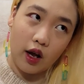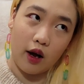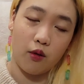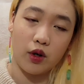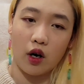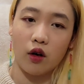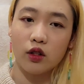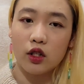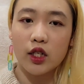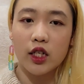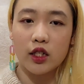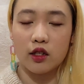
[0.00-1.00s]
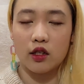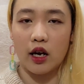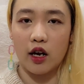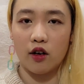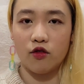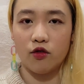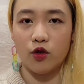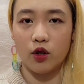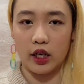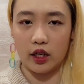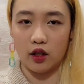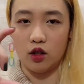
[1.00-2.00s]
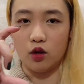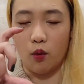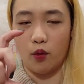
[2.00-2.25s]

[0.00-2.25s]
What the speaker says: alternate skein for like a little